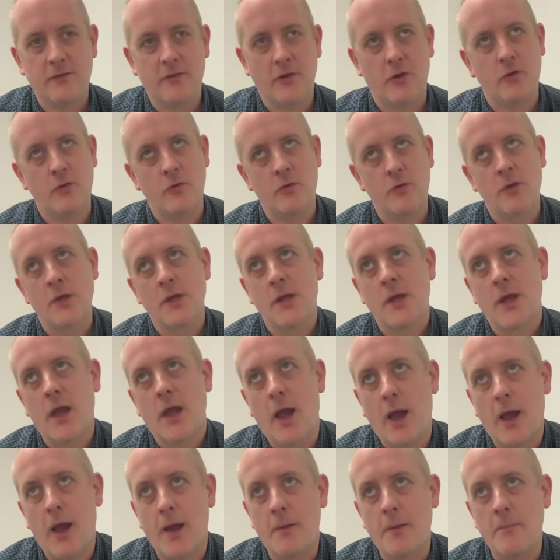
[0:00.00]
So
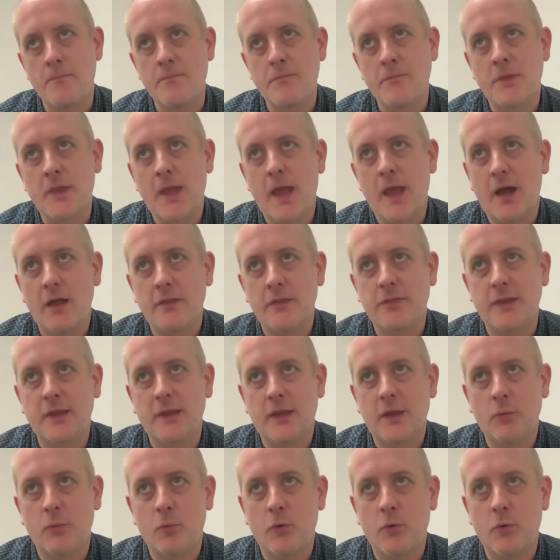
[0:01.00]
yeah, I
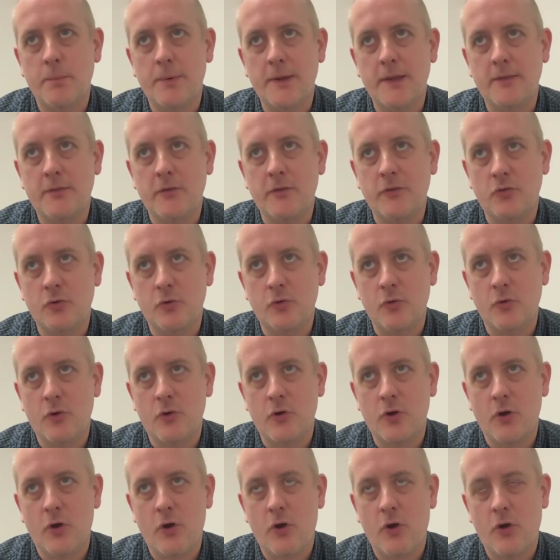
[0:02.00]
think it will be the
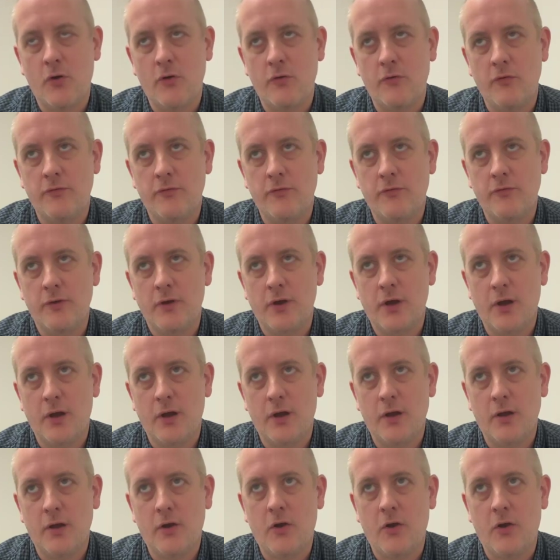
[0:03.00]
talk of
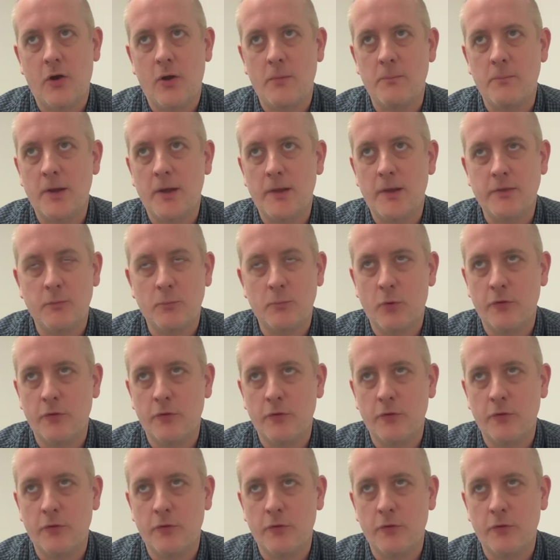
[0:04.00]
COP.